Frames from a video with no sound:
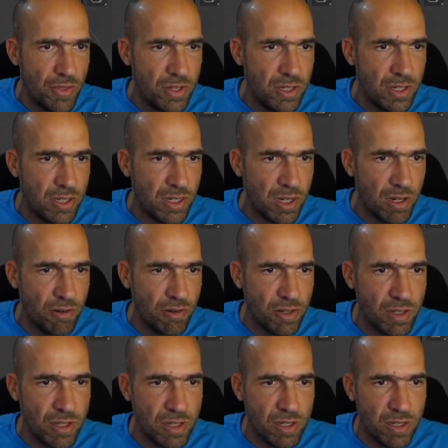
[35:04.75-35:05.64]
this is
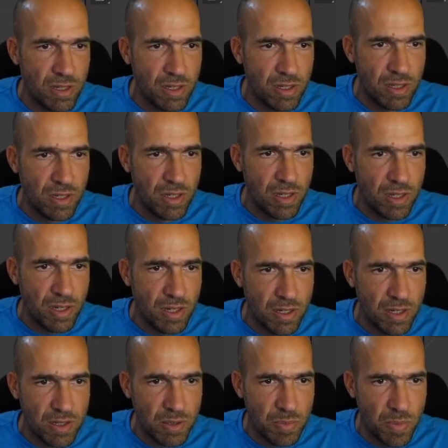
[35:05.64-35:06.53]
here in
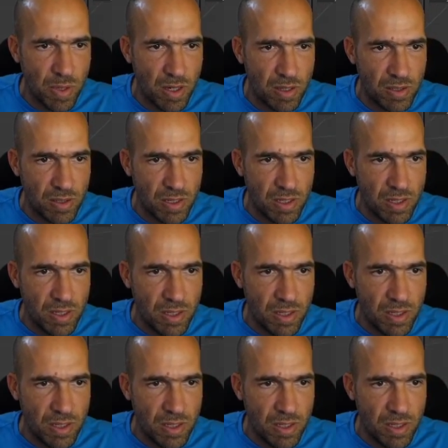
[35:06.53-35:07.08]
this part.